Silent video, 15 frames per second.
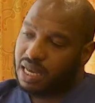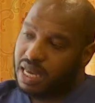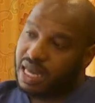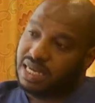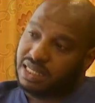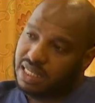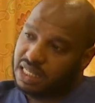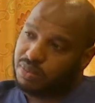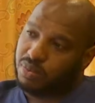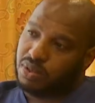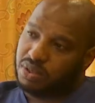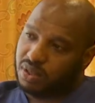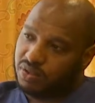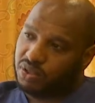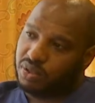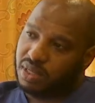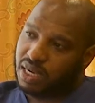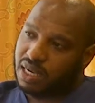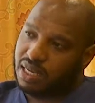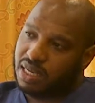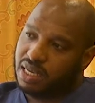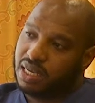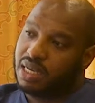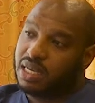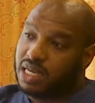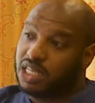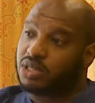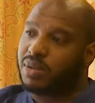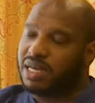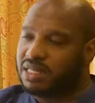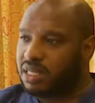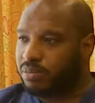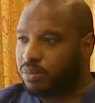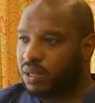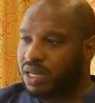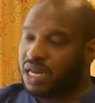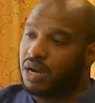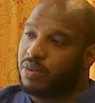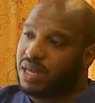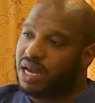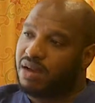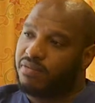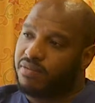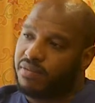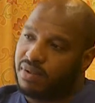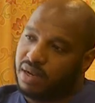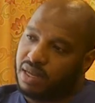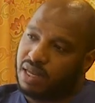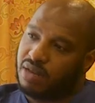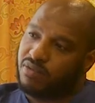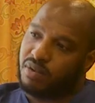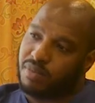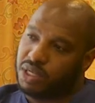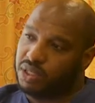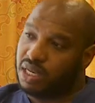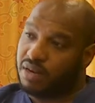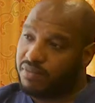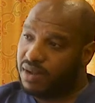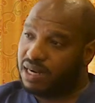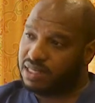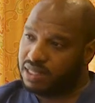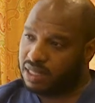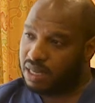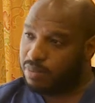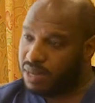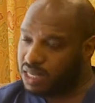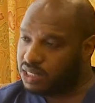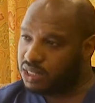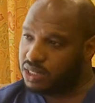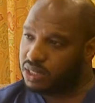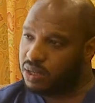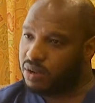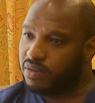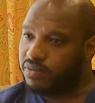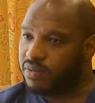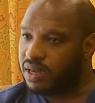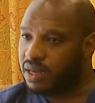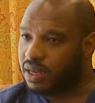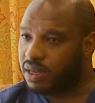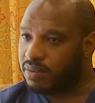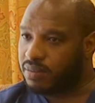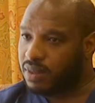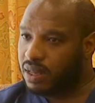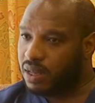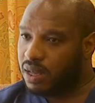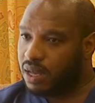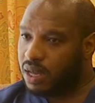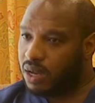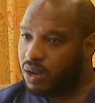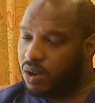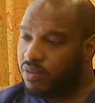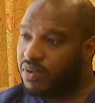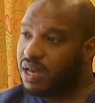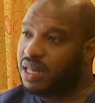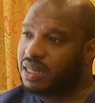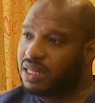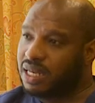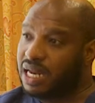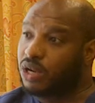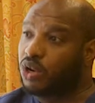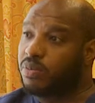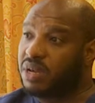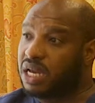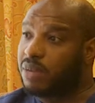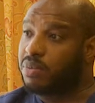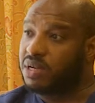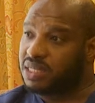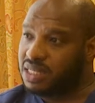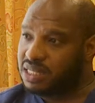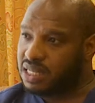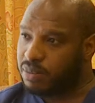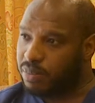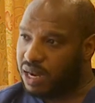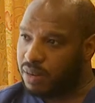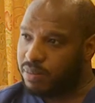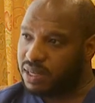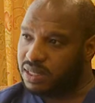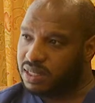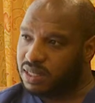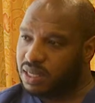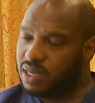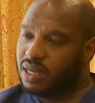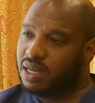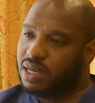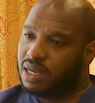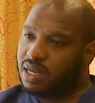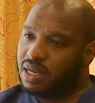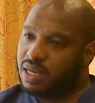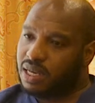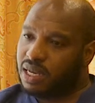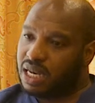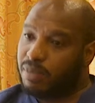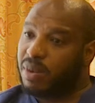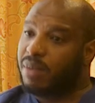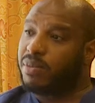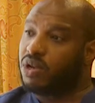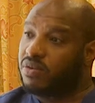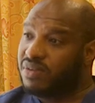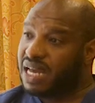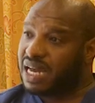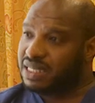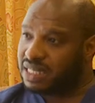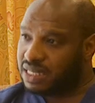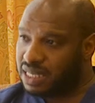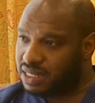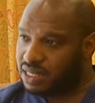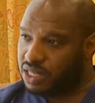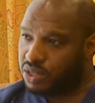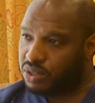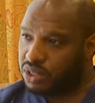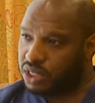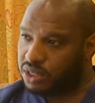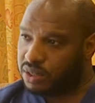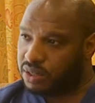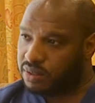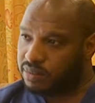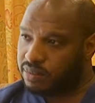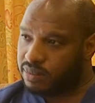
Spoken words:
and teaspoons of sugar is quite simple. And now we have information. In fact, the Ministry of Health, Non-Communicable Disease Department, Department of Dietetics and Nutrition,